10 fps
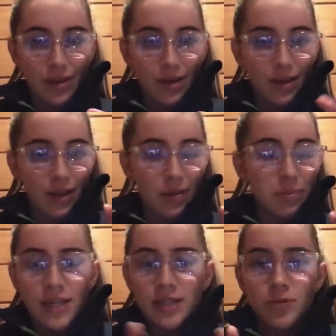clip.
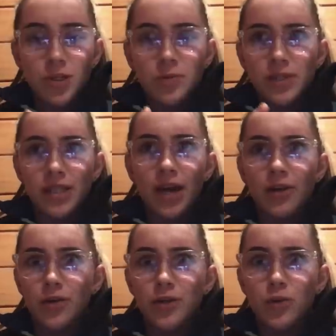I did just want to say, I
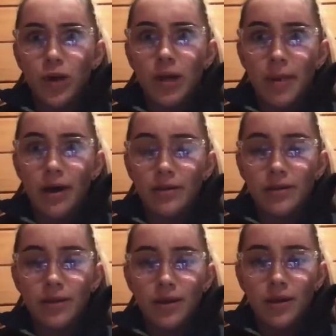know I was talking about
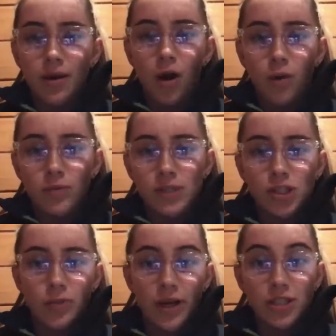the whole
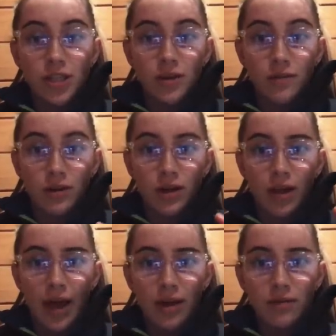situation in a very
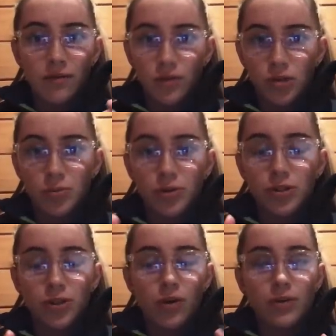like first
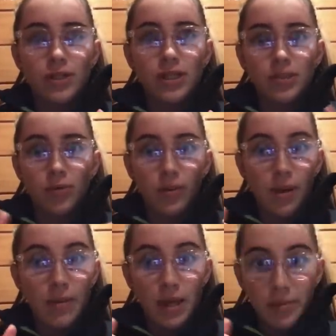person context of all about
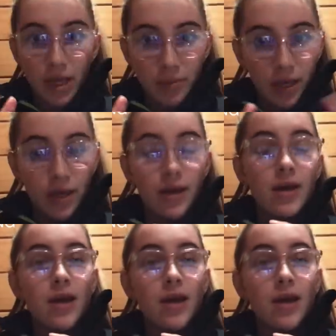me, me, me,